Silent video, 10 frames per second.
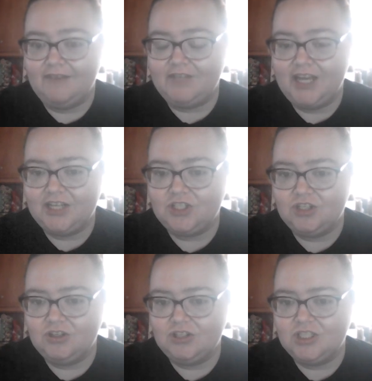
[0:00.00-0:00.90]

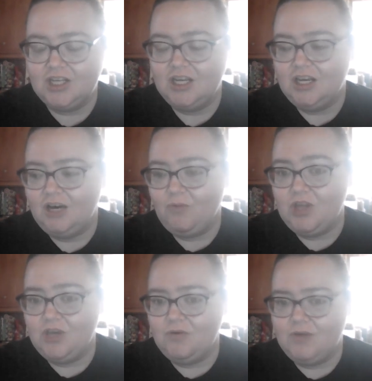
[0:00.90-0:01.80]
textures when
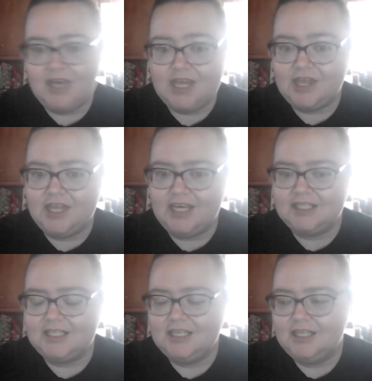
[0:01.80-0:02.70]
you eat
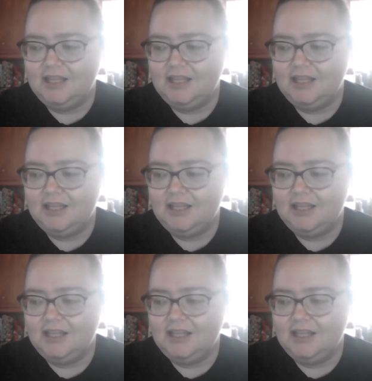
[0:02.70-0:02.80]
things.